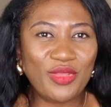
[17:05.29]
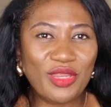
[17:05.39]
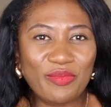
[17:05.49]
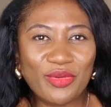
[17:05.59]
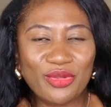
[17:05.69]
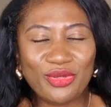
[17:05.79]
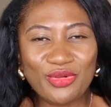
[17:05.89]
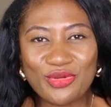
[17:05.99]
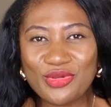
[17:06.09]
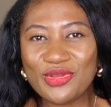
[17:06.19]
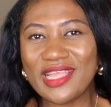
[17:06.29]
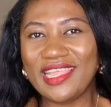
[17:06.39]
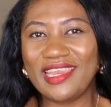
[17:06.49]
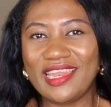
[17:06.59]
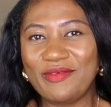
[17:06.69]
minimal look,
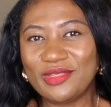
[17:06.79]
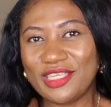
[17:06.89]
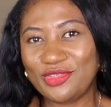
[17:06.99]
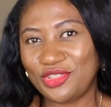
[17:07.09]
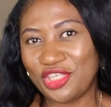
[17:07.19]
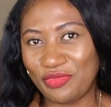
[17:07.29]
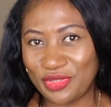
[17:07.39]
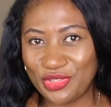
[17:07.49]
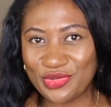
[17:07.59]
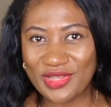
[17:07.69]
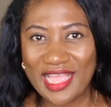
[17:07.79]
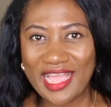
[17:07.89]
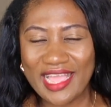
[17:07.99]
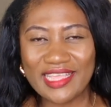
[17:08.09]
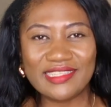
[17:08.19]
and I wanted to share with you
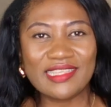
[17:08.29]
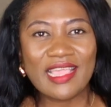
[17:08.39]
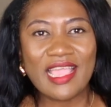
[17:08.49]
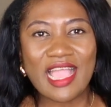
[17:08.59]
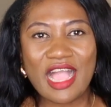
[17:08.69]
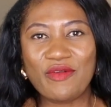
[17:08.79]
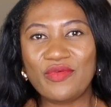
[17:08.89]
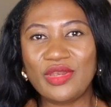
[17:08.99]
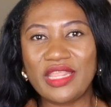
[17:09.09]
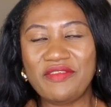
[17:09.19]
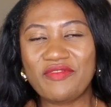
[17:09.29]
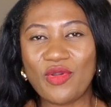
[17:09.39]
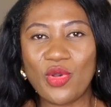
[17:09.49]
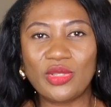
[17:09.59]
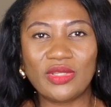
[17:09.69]
guys. I will leave
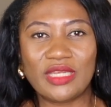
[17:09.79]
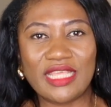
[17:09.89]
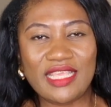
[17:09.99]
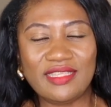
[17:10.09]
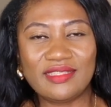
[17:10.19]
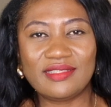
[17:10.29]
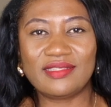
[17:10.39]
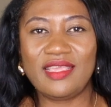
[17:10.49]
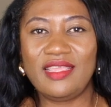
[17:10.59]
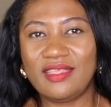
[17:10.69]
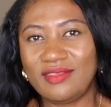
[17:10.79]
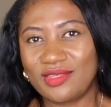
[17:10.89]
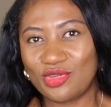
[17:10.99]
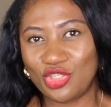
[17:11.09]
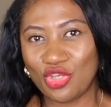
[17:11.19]
all the links in the
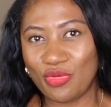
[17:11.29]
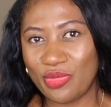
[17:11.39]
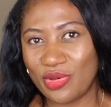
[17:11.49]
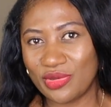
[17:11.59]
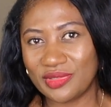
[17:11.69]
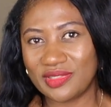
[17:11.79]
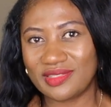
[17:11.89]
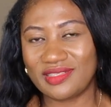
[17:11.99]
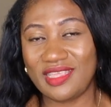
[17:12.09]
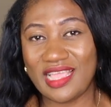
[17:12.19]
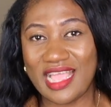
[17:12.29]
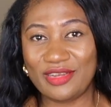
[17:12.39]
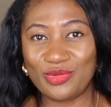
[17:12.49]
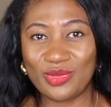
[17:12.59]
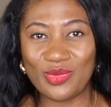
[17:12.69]
description box. I
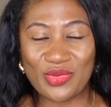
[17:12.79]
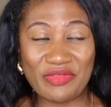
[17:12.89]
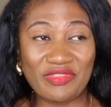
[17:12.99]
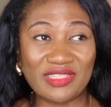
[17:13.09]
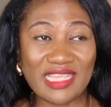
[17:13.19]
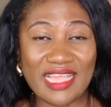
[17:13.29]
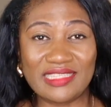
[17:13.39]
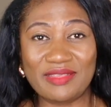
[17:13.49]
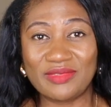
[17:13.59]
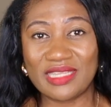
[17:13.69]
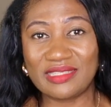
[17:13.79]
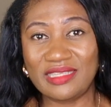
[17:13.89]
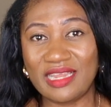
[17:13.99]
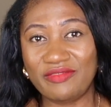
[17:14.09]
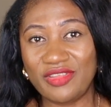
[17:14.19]
don't know if these items are
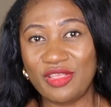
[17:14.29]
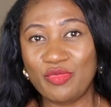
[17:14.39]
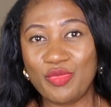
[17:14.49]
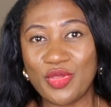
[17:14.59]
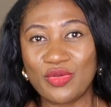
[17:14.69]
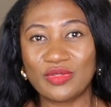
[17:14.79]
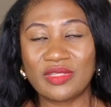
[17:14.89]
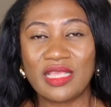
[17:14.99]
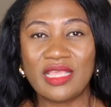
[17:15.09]
still available, because